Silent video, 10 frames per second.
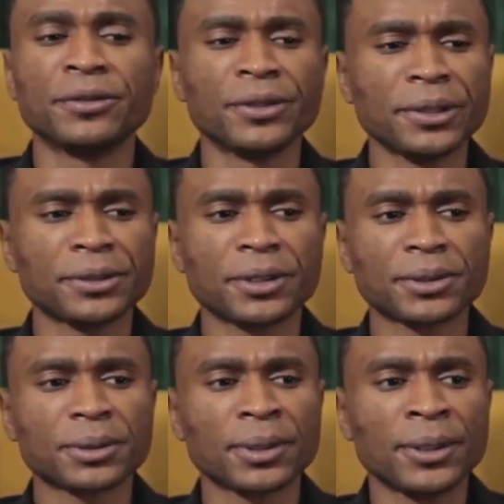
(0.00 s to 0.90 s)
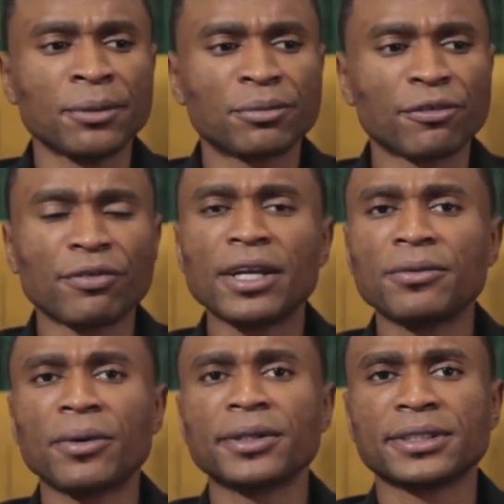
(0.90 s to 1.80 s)
not just
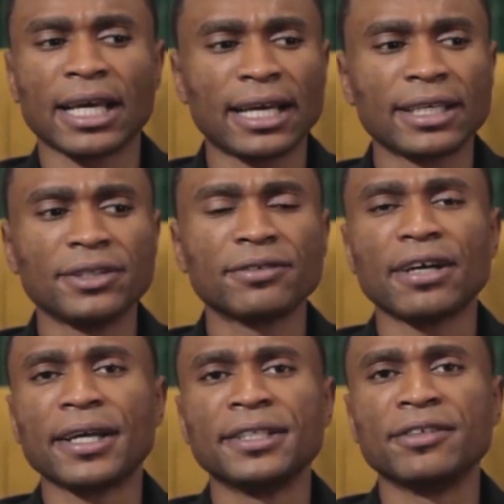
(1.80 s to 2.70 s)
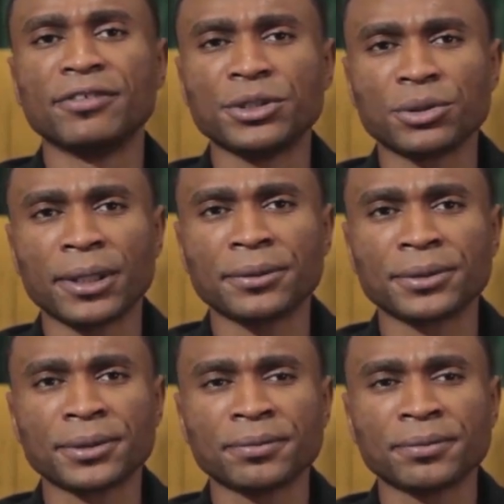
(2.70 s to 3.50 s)
prophetic words hanging over individuals,